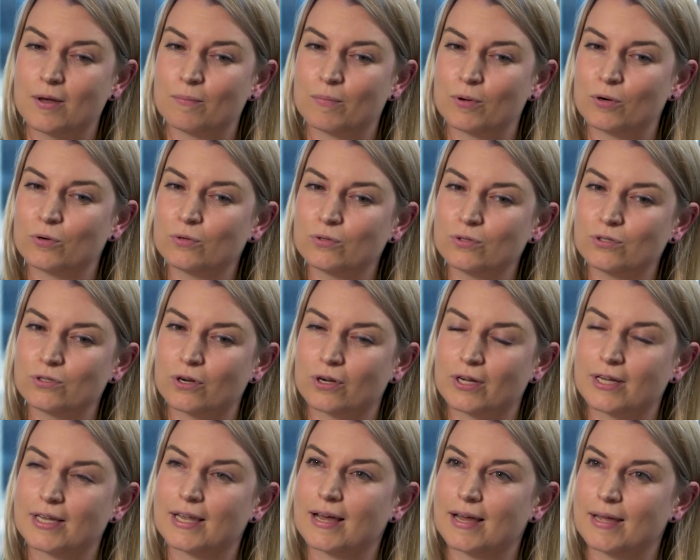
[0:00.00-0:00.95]
but also
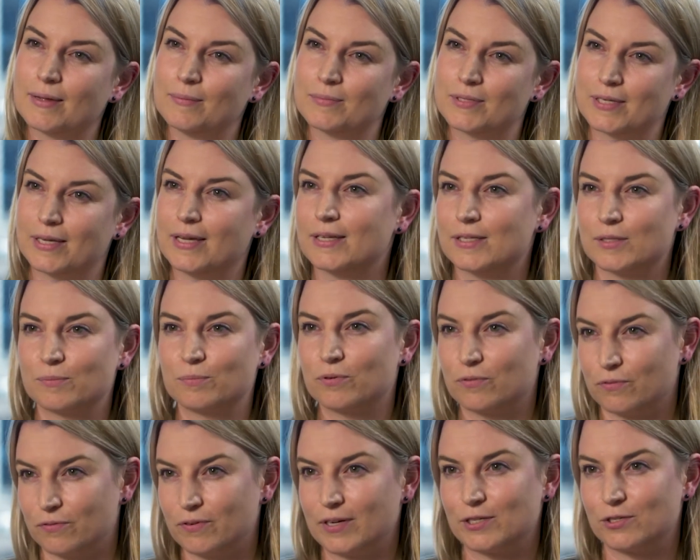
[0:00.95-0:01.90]
claims against
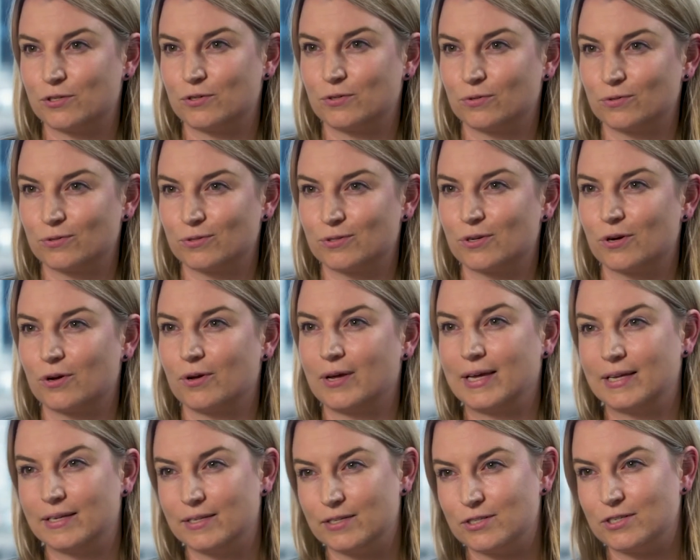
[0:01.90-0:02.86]
professionals, so
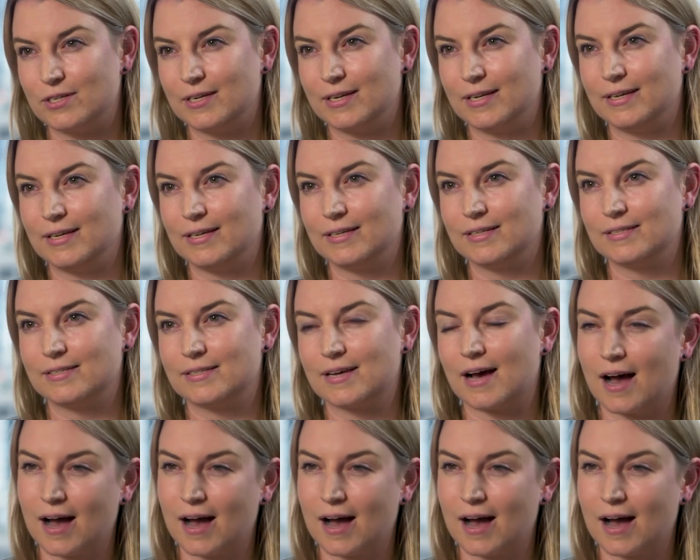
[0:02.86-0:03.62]
engineers,